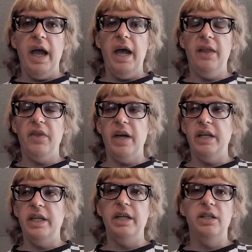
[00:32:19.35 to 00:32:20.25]
and
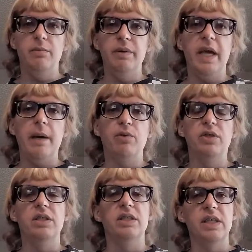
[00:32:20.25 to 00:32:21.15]
they need to be
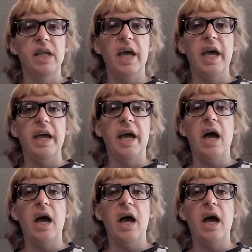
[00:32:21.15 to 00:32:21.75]
able to say